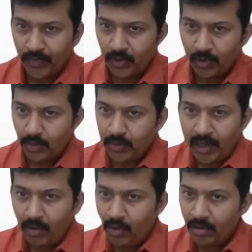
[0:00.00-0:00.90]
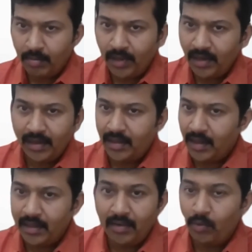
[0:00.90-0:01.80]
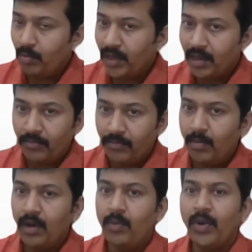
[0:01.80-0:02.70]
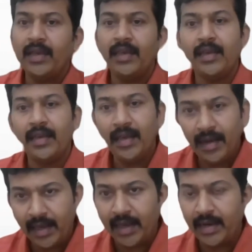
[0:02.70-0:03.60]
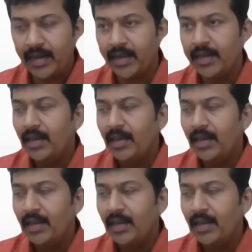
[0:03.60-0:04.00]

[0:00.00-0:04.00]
So they will not be, they won't be comfortable wearing a hearing aid